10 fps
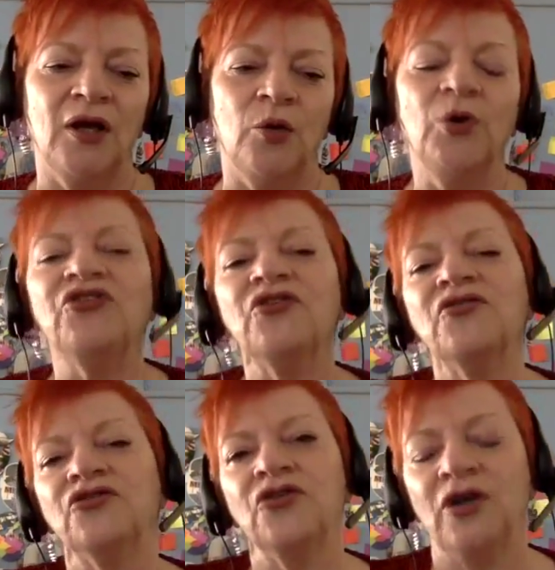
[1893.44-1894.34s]
which are
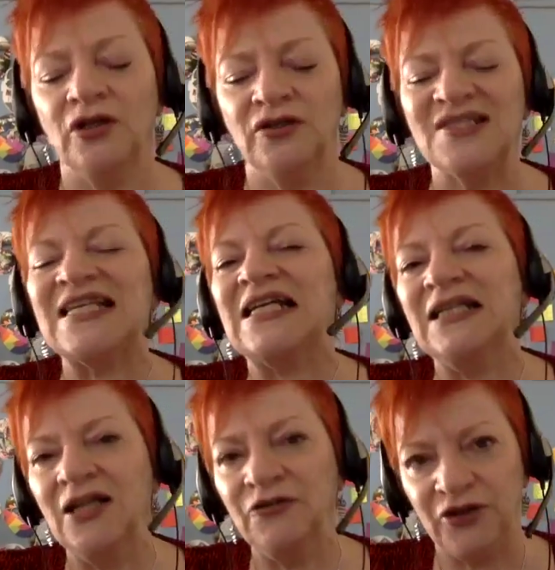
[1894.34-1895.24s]
the
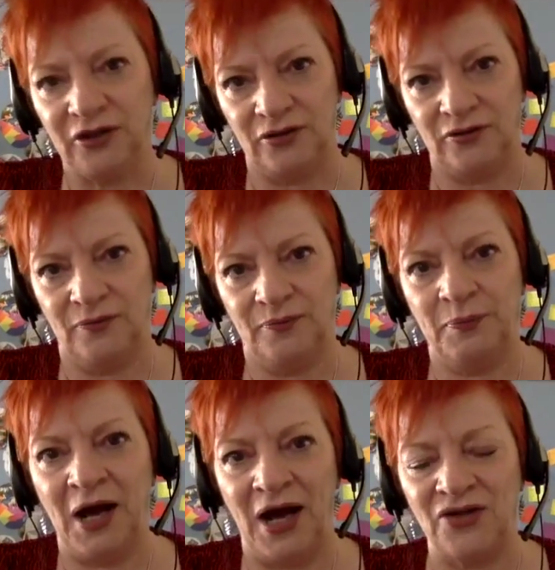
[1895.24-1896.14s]
significant
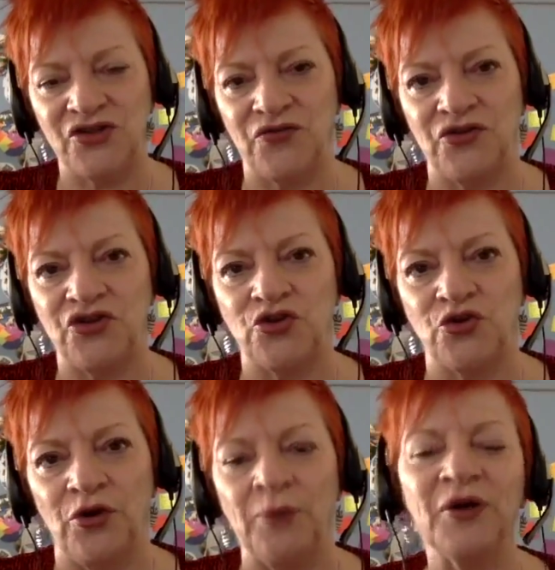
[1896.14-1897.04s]
parts of the
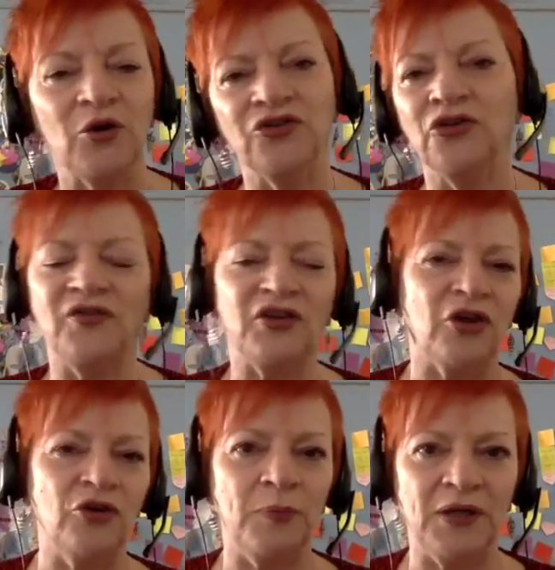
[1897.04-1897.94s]
story, because there's
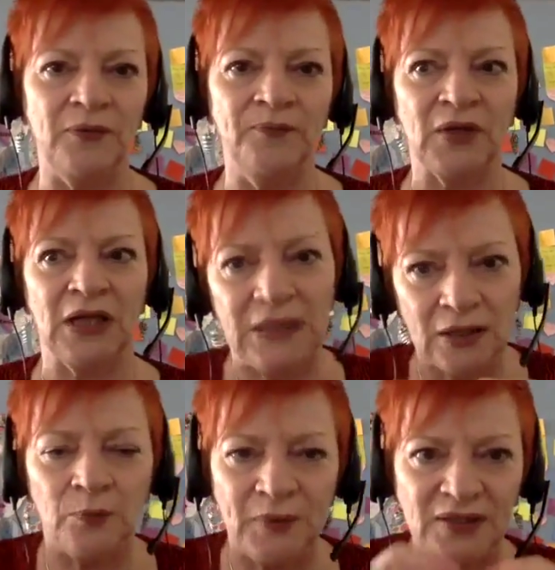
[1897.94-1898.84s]
going to be
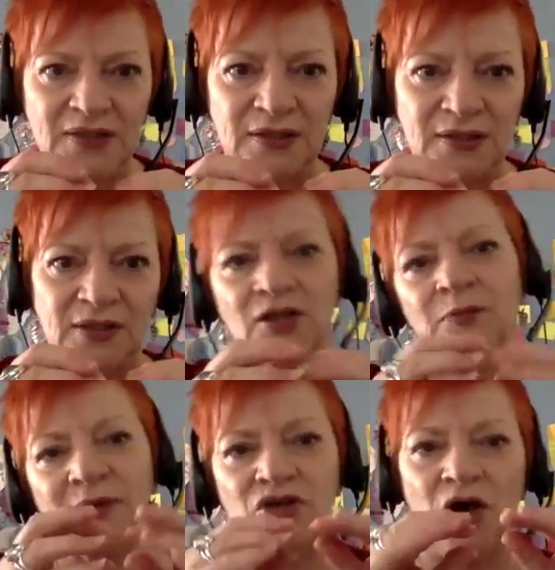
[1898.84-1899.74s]
little bits, there's going
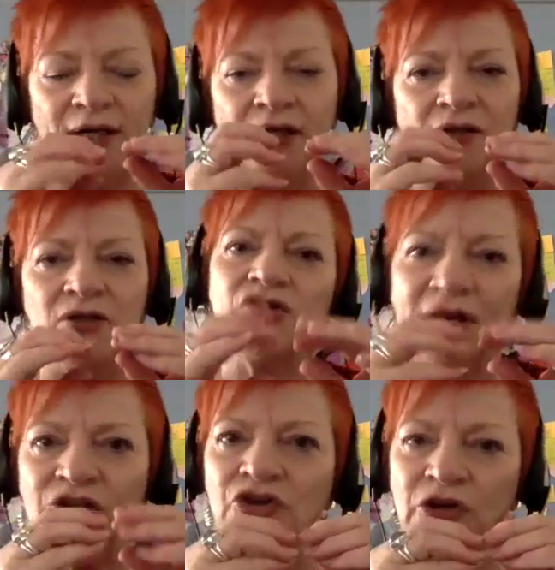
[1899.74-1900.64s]
to be tiny
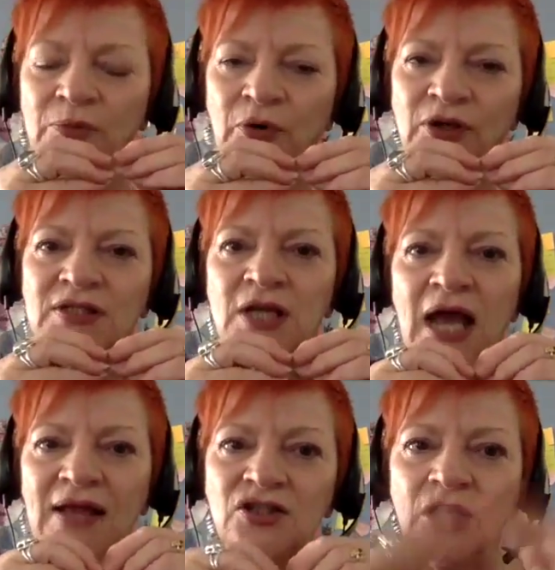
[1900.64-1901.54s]
turning points,
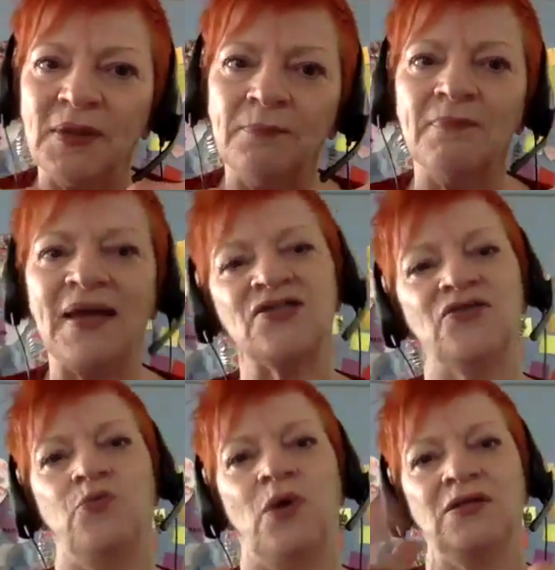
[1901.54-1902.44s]
and there's going to be
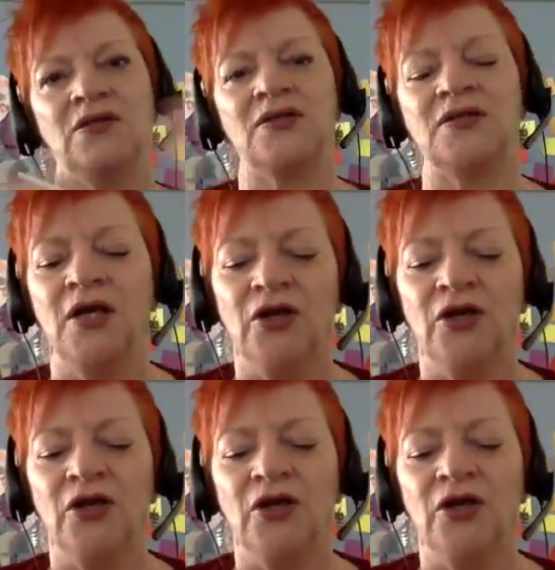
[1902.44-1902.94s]
massive ones.